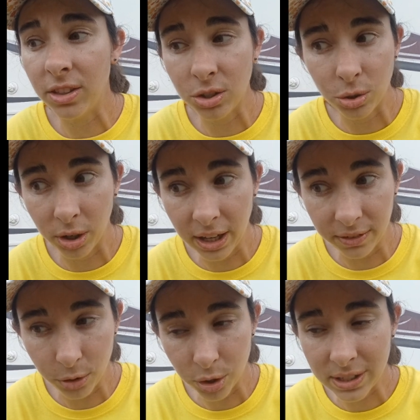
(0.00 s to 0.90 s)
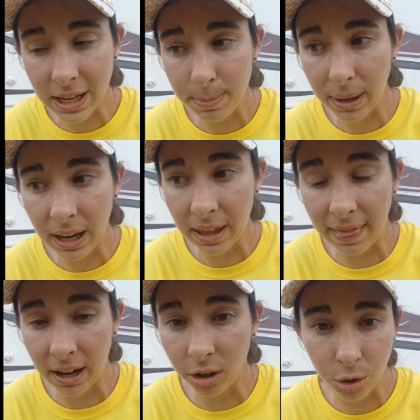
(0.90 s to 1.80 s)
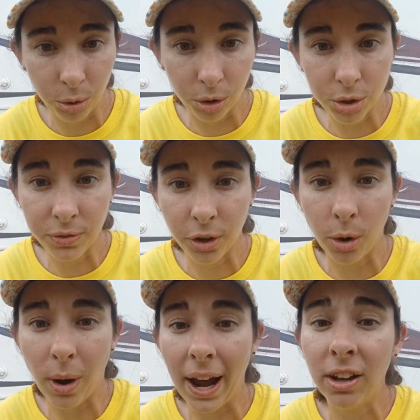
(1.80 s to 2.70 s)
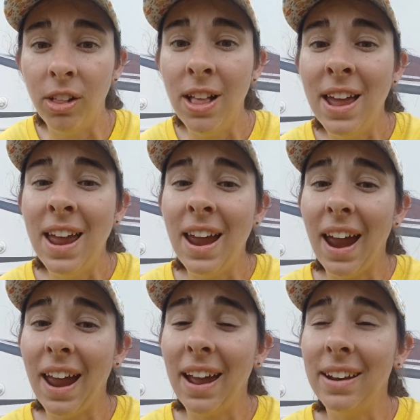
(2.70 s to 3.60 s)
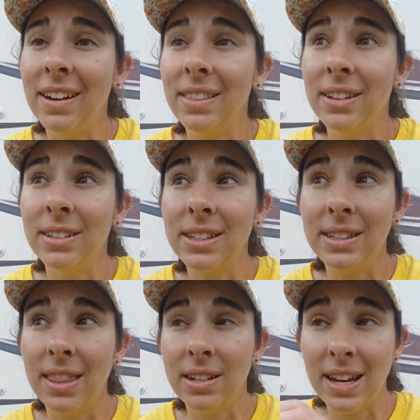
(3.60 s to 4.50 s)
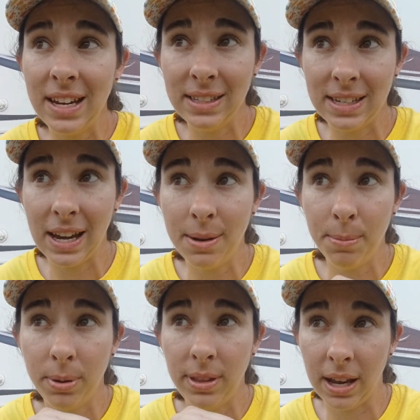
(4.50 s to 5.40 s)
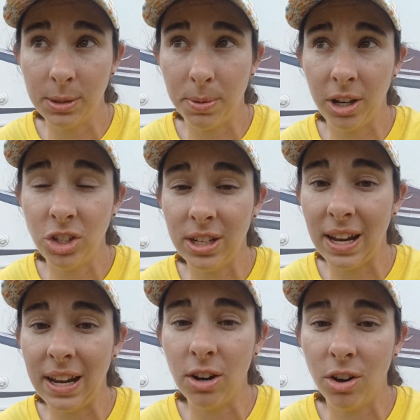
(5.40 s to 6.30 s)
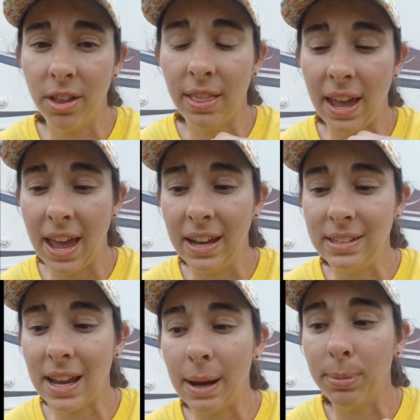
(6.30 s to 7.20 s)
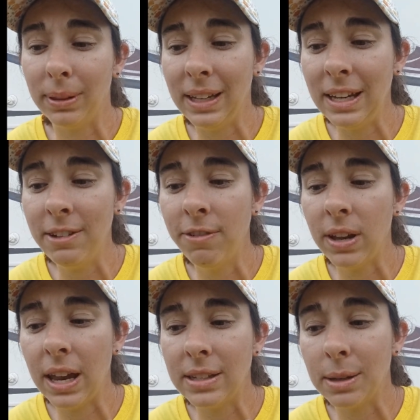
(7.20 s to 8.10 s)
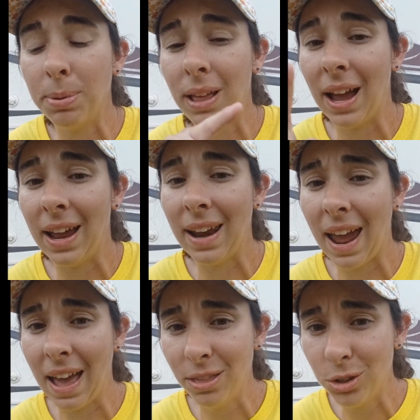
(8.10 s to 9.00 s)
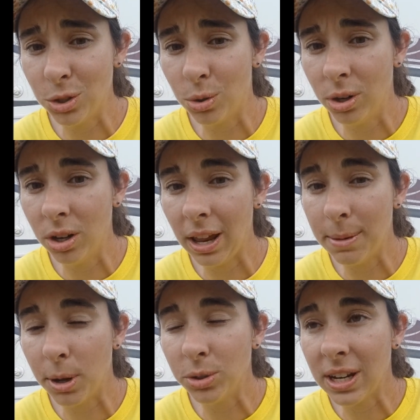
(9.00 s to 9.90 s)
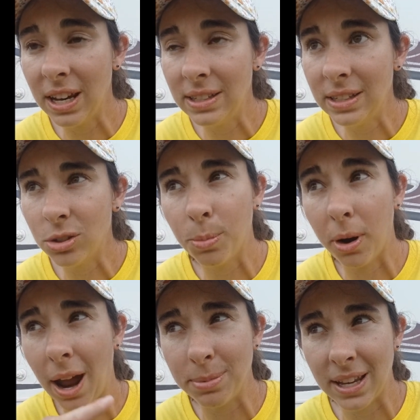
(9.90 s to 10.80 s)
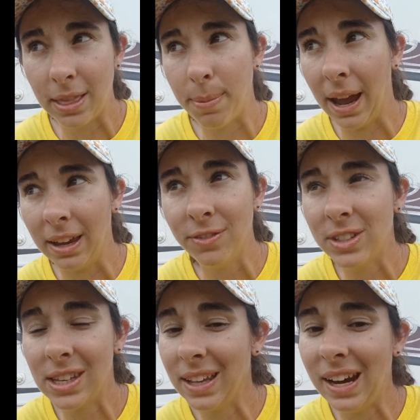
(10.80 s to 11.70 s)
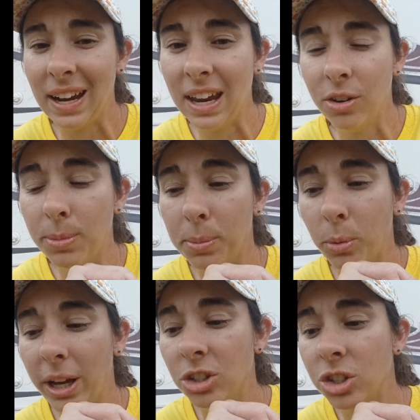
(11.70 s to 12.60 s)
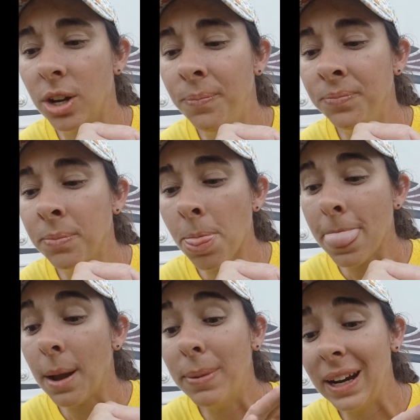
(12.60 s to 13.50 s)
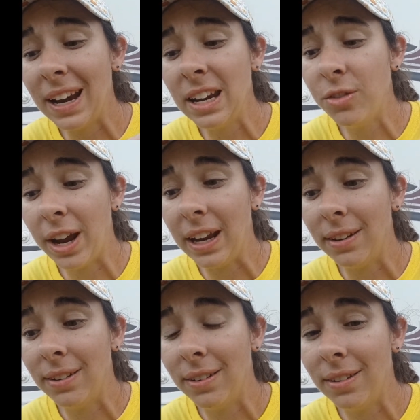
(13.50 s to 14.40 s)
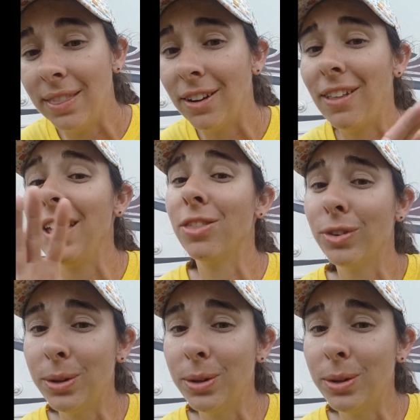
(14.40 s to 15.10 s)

the store can of course keep it in their coolers for a while and the, the date stamp, the expiration date on the eggs, I believe is applied at the store in most cases or perhaps at the packing facility. I can't remember which. But at any rate, they're like three